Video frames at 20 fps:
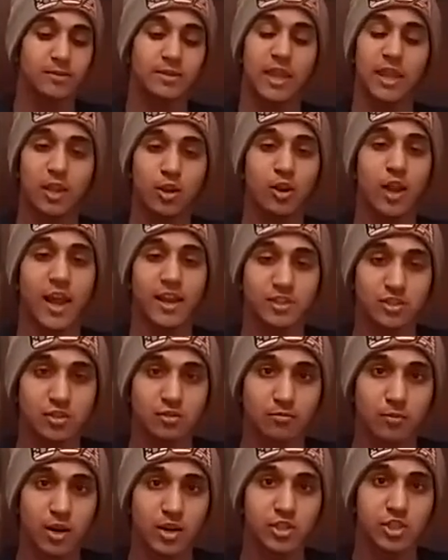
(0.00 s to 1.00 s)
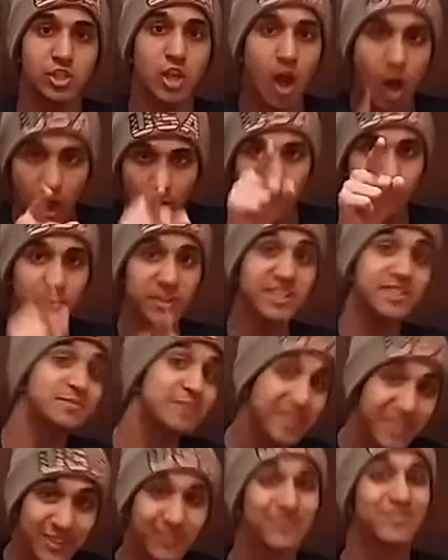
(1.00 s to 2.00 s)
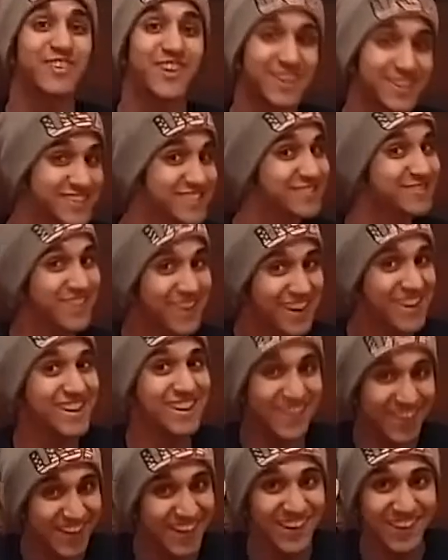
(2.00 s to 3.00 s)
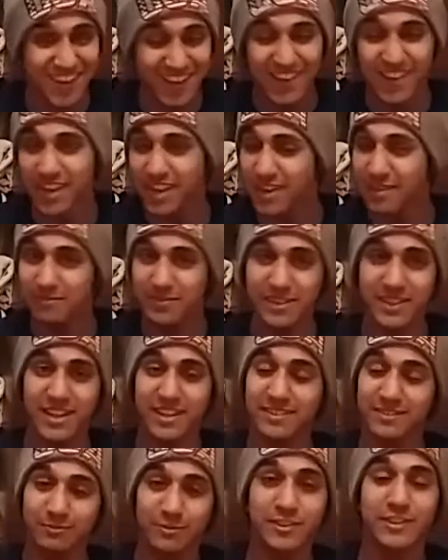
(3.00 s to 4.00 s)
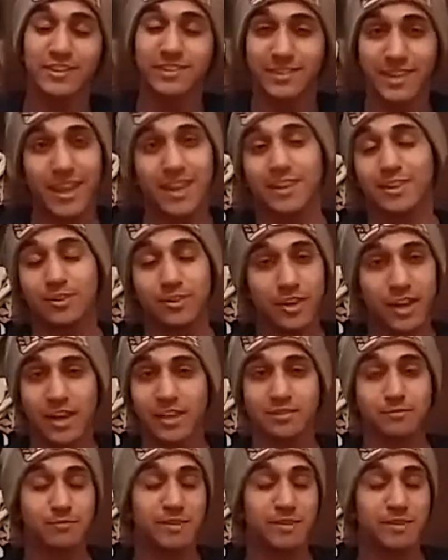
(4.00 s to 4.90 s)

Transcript: Thank you guys so much. Y'all are these motherfuckers, right? But yeah, really, thank you guys.